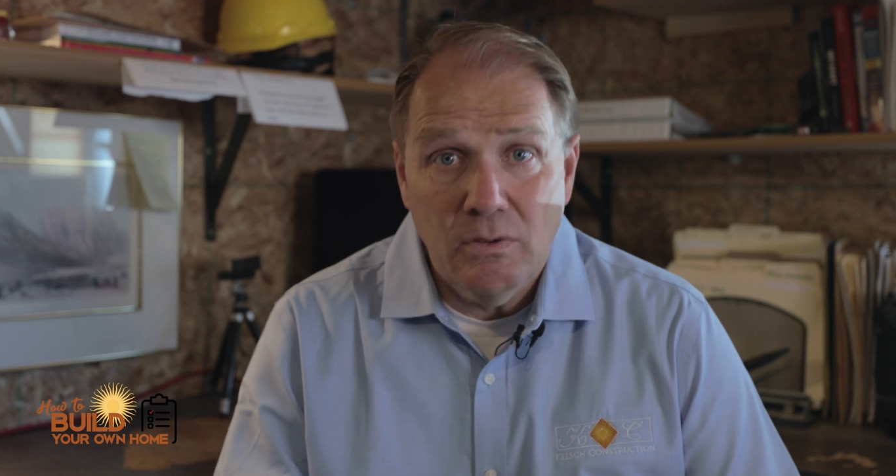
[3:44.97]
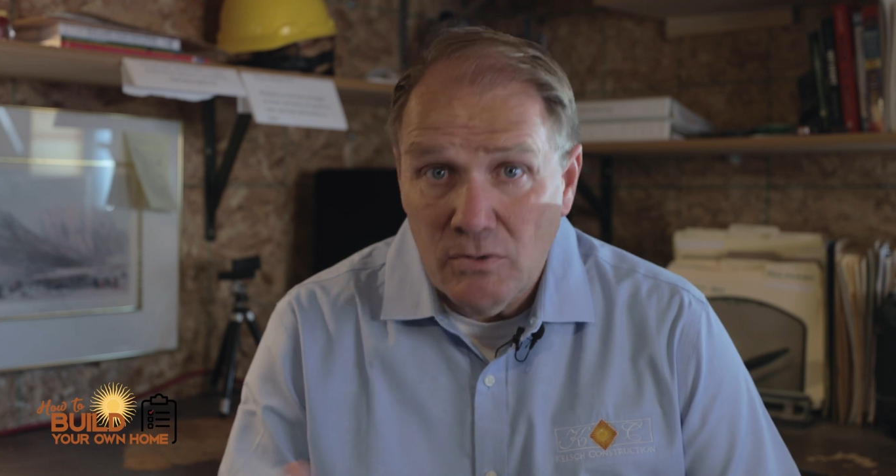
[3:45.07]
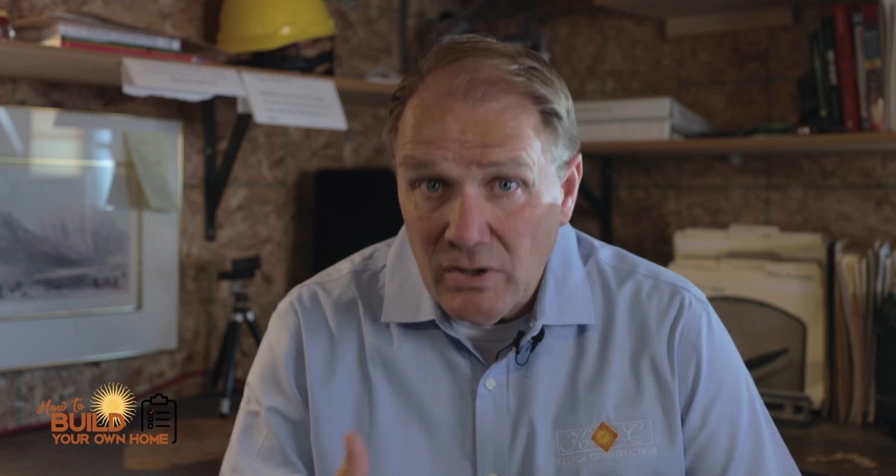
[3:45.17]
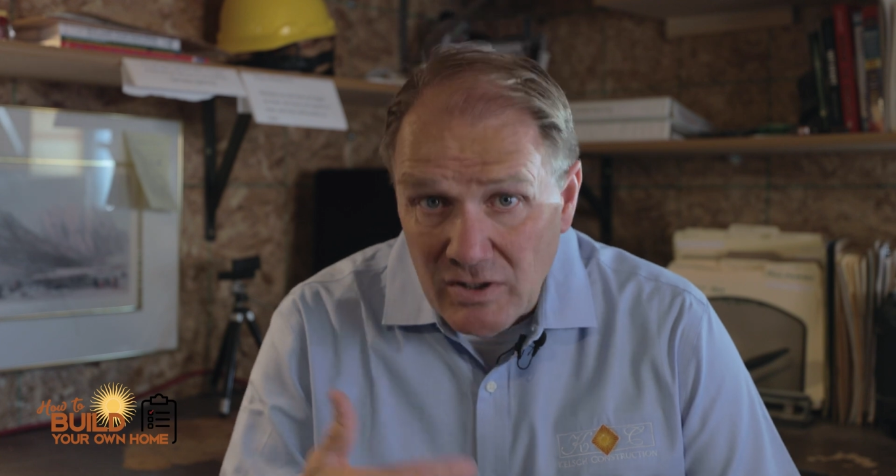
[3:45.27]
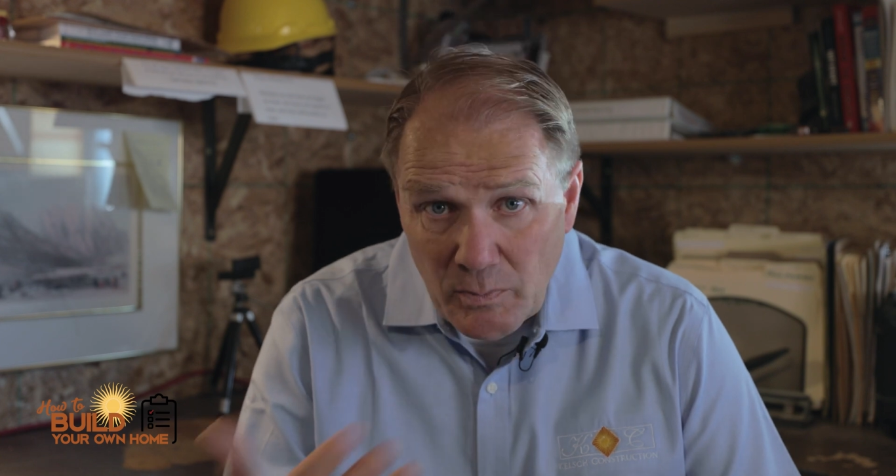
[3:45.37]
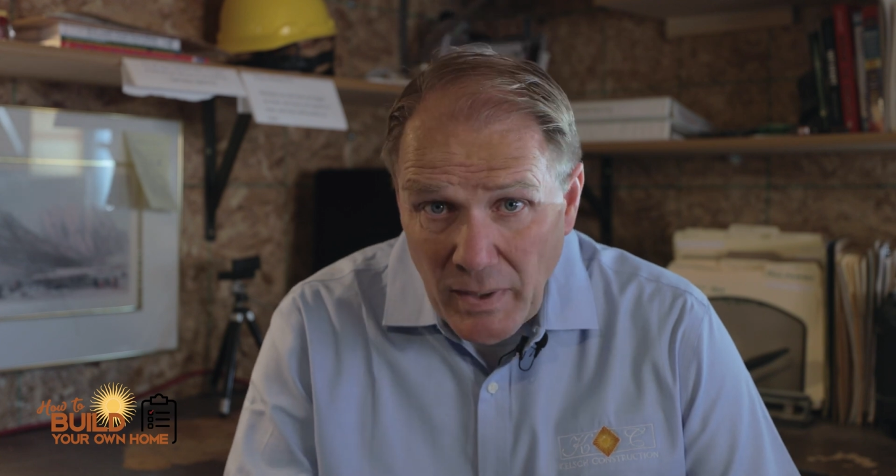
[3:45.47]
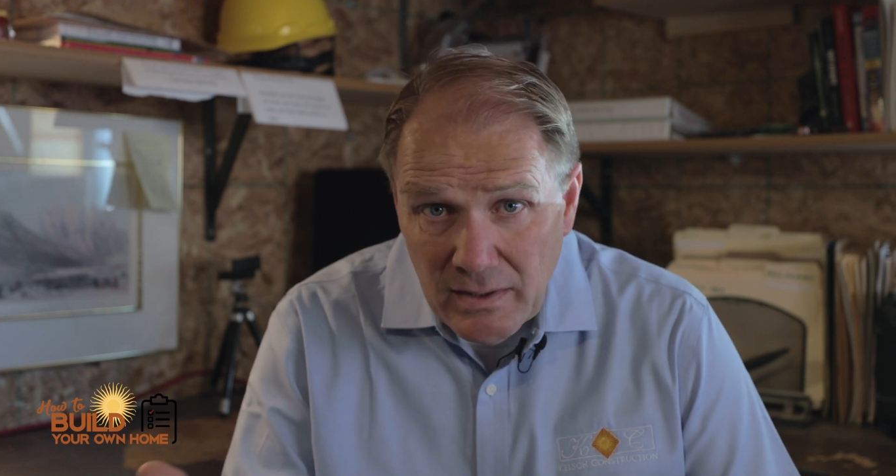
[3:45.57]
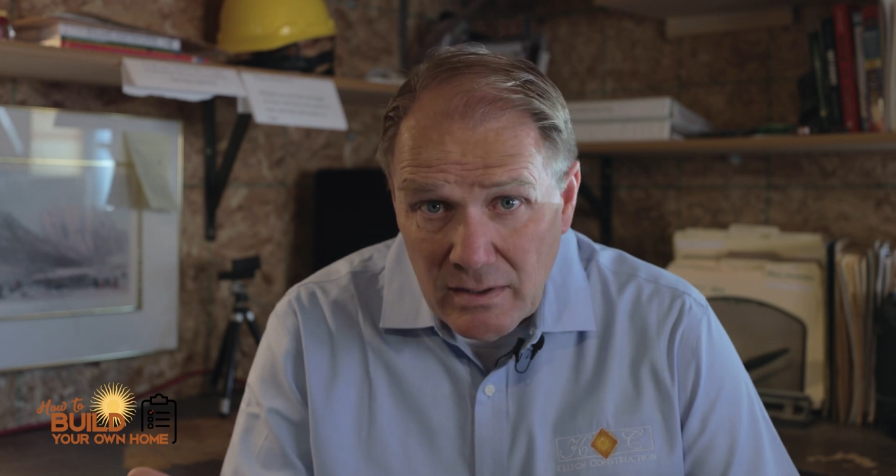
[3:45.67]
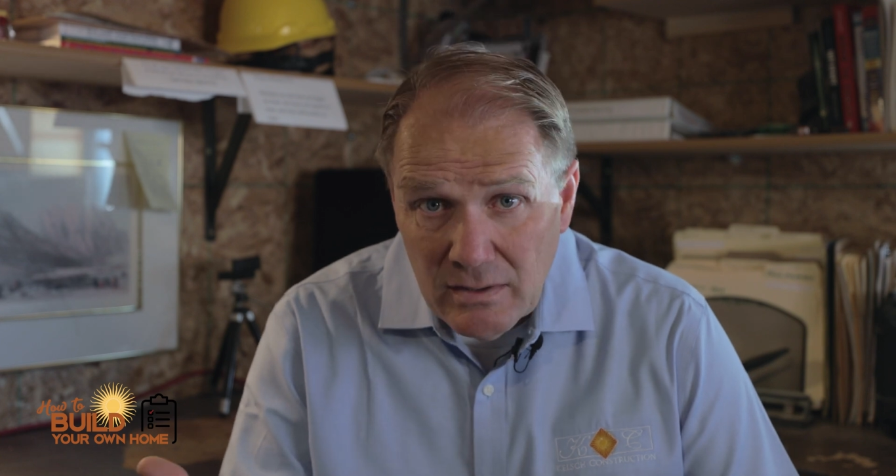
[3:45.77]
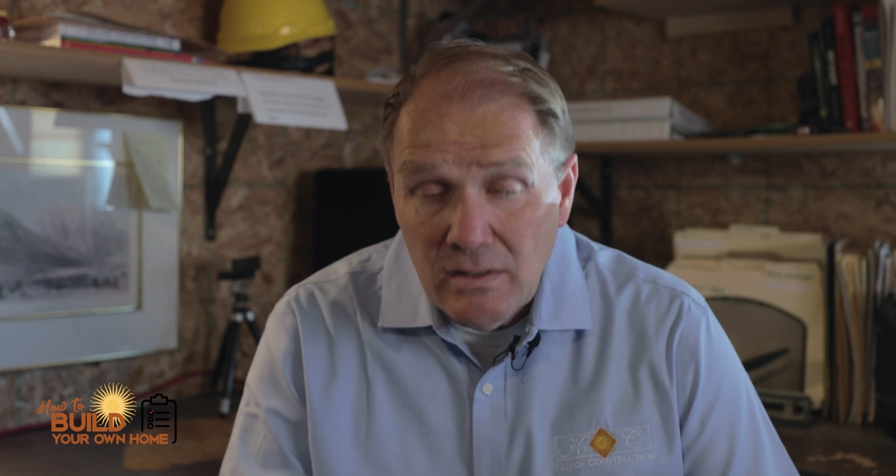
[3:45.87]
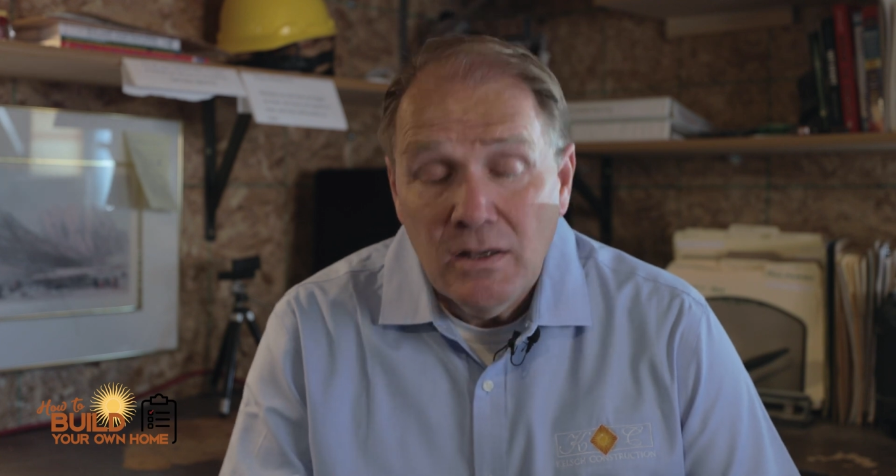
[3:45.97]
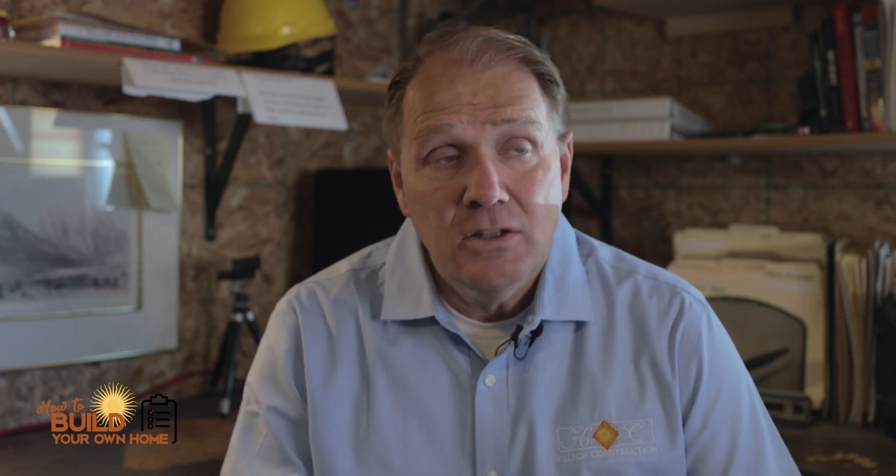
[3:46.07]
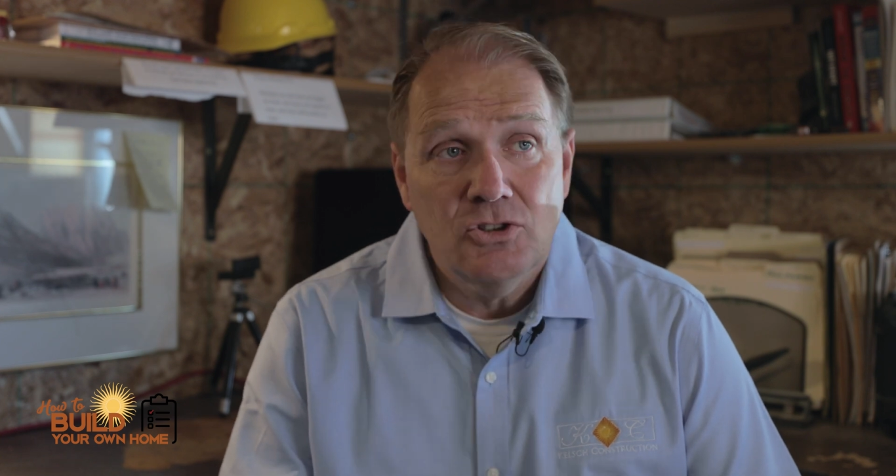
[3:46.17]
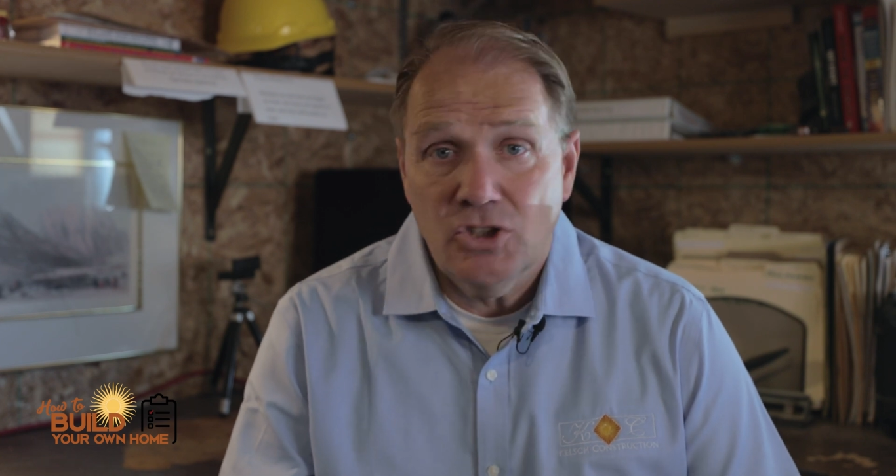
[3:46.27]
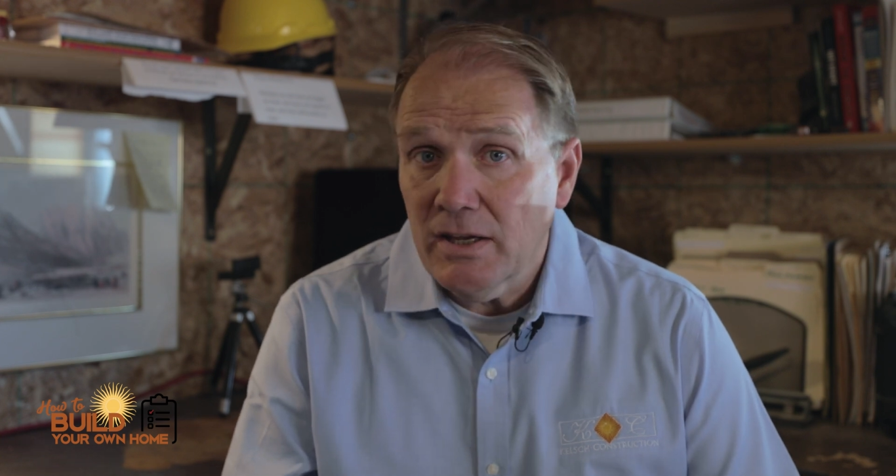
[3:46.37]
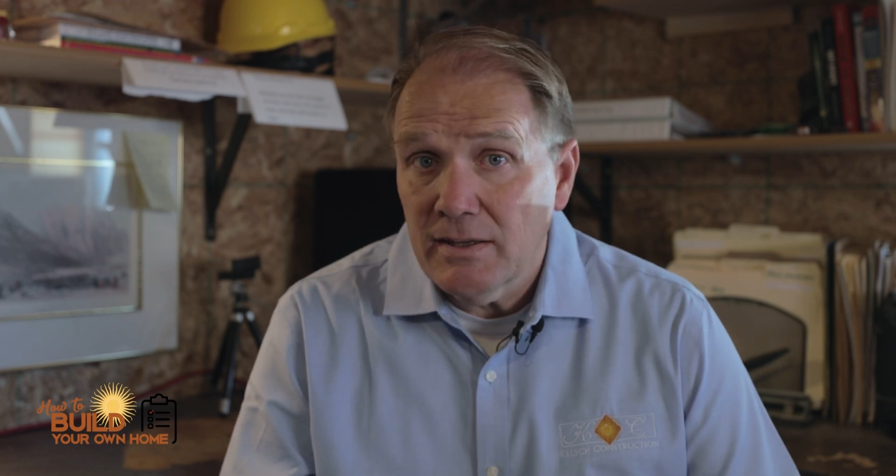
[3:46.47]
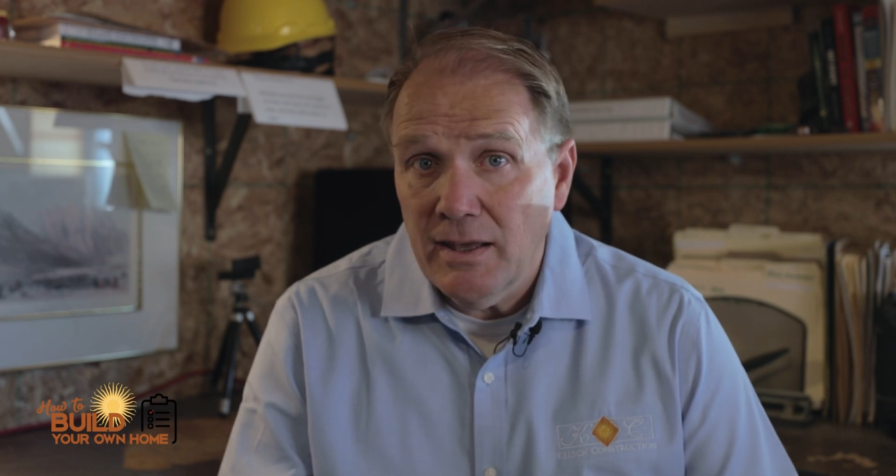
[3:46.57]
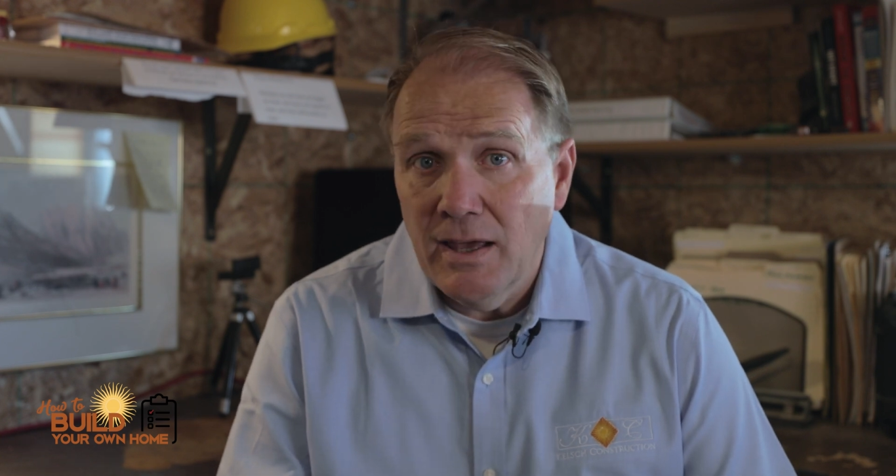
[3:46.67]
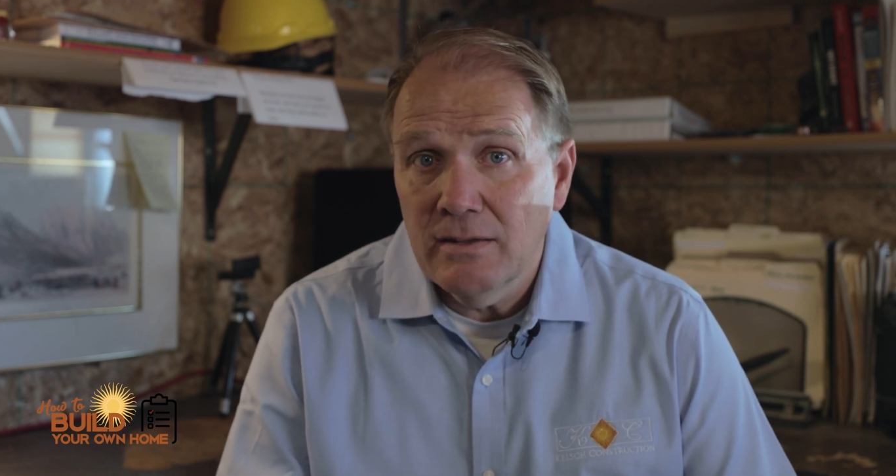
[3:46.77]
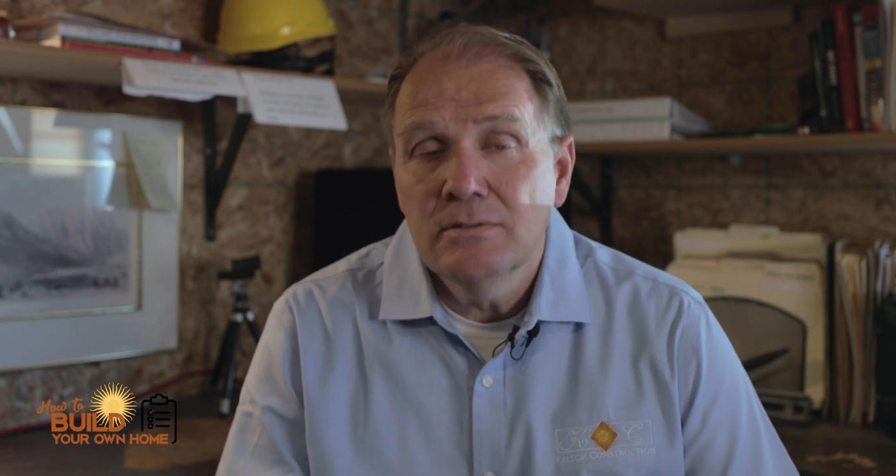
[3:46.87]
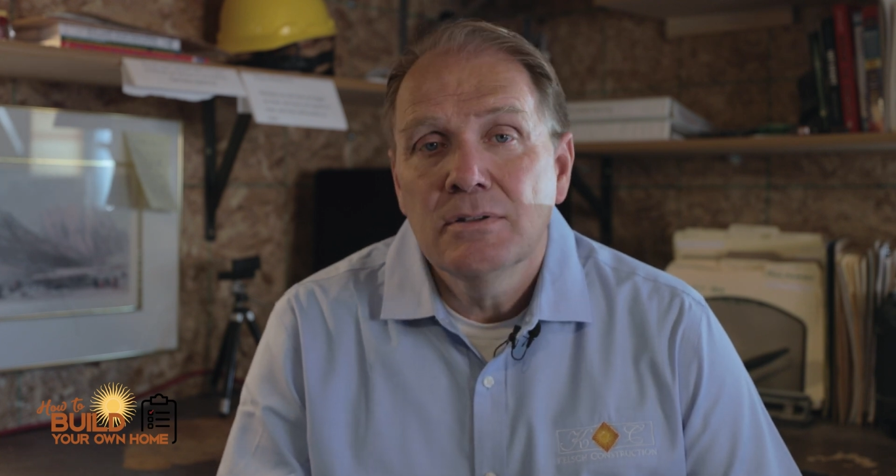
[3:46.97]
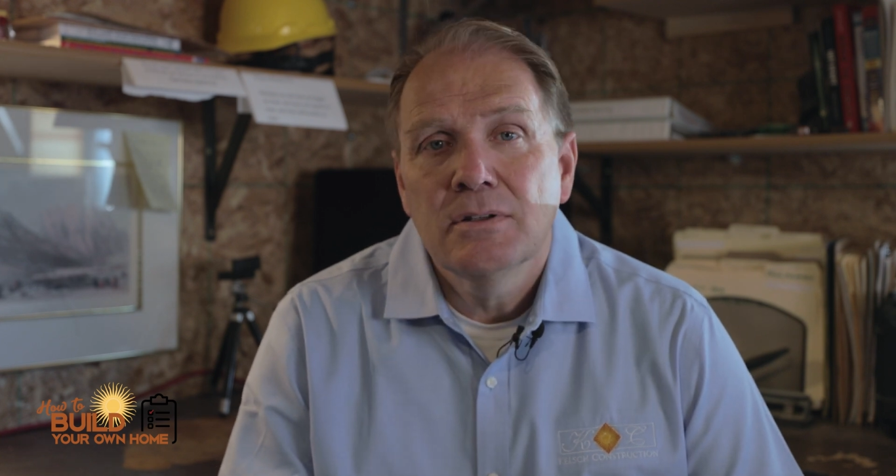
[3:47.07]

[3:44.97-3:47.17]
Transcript: re-inspected, checked again,